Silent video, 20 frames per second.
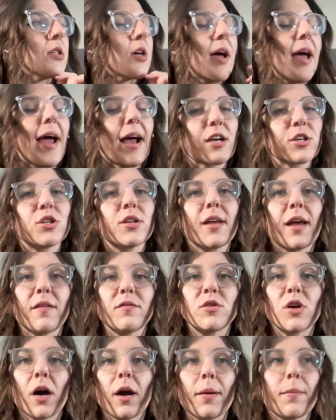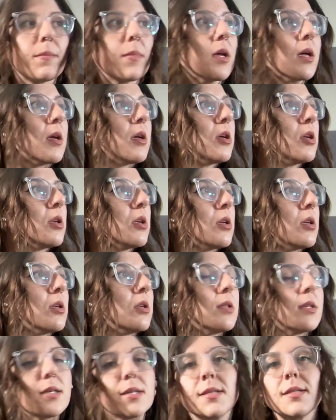I actually have time
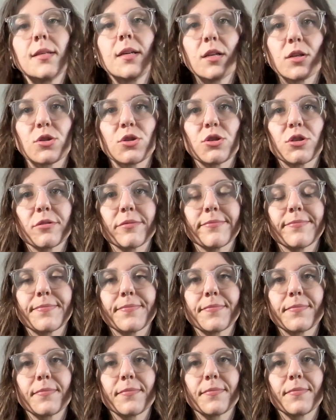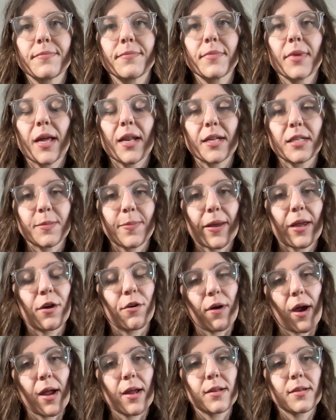to stitch and it's been
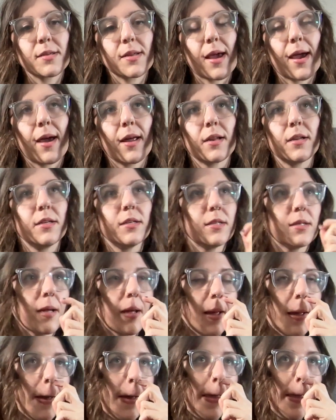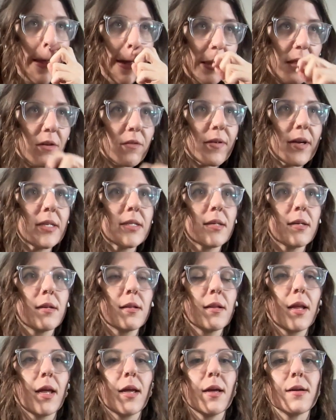great. And the other reason
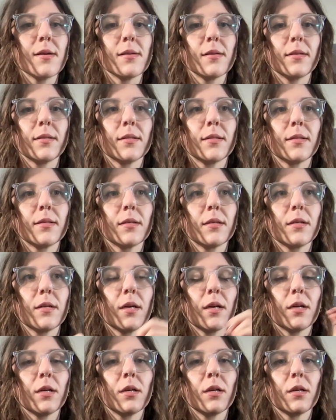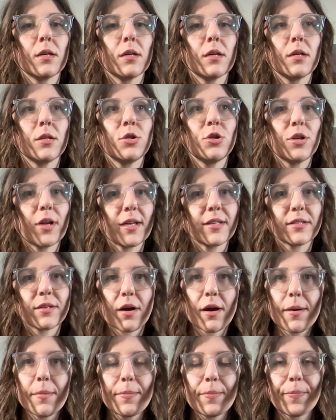is 2 days
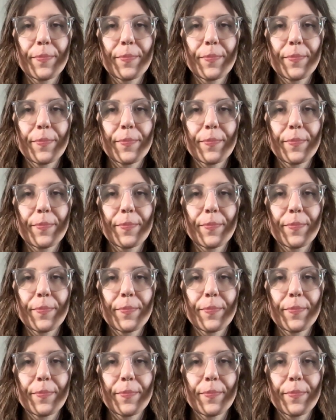time